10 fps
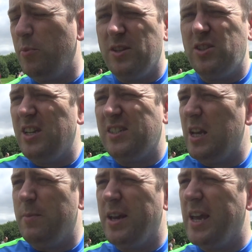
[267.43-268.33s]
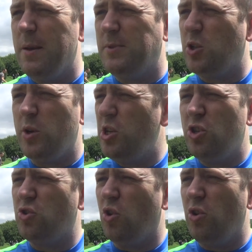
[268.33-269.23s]
But until you see them in a game situation, you
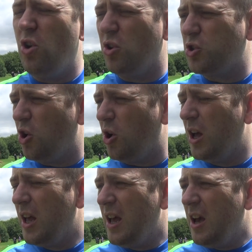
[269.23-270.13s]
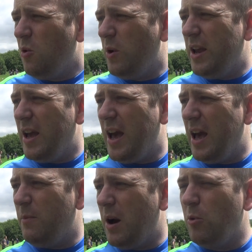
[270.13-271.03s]
just don't know. So
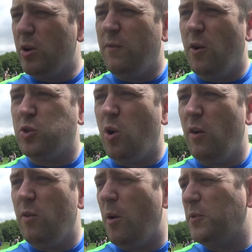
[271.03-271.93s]
I'm looking forward to all of them.